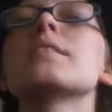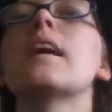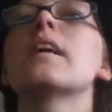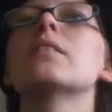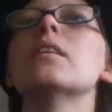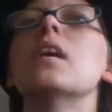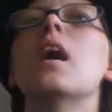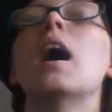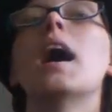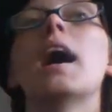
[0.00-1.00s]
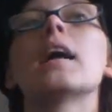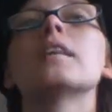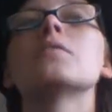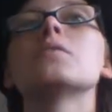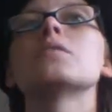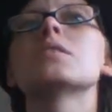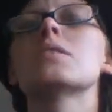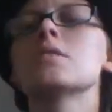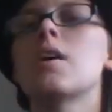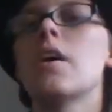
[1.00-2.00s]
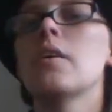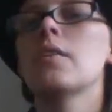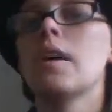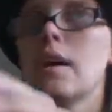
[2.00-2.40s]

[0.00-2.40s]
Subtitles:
tail. And if you didn't know,